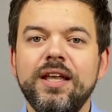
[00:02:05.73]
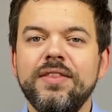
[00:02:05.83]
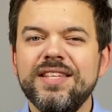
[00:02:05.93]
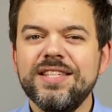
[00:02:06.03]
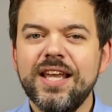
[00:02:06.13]

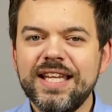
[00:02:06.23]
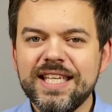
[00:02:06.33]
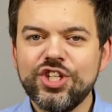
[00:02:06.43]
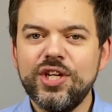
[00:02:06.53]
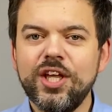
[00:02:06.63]
The sun is
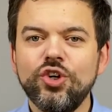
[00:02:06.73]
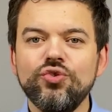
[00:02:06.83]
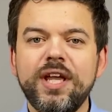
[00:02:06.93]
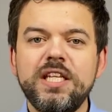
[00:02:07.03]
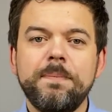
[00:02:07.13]
actually a
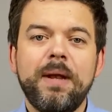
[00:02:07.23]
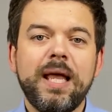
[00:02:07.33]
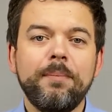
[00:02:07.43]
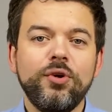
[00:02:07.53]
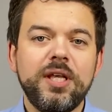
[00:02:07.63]
great
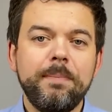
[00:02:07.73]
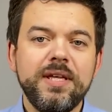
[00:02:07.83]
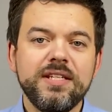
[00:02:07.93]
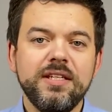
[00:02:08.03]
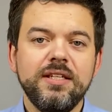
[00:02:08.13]
black body
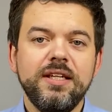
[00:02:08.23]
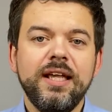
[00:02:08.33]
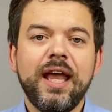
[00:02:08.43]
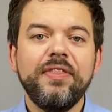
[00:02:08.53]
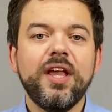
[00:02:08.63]
emitter,
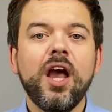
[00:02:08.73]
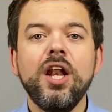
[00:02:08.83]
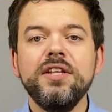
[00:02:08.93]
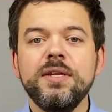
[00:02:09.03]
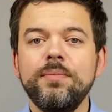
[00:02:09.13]
and the
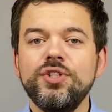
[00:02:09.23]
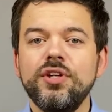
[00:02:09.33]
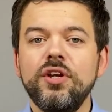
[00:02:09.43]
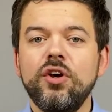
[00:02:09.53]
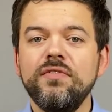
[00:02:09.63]
color
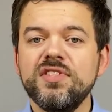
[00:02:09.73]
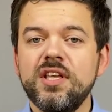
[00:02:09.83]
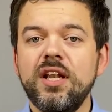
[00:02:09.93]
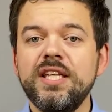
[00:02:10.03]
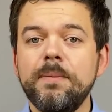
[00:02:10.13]
temperature of
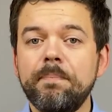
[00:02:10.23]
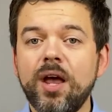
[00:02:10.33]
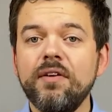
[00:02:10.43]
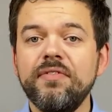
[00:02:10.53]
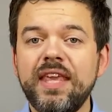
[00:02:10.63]
sunlight
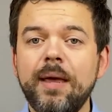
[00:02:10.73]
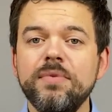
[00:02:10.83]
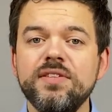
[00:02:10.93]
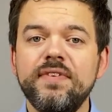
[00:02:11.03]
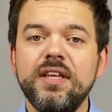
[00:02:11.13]
above the
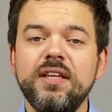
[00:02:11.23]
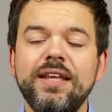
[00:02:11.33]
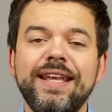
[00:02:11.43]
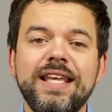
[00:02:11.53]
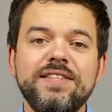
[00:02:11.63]
atmosphere
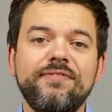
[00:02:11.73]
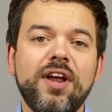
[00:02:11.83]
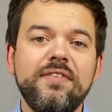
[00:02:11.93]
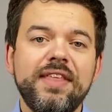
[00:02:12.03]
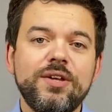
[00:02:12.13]
is
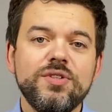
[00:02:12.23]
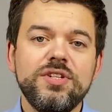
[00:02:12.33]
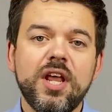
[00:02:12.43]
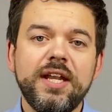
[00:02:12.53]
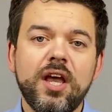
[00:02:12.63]

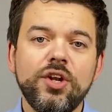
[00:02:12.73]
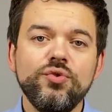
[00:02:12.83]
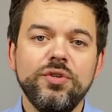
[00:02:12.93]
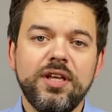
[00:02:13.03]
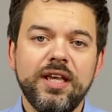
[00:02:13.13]

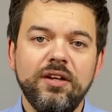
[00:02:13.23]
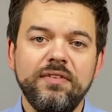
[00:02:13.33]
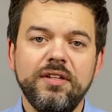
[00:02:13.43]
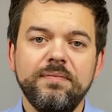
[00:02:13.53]
5,900 Kelvin.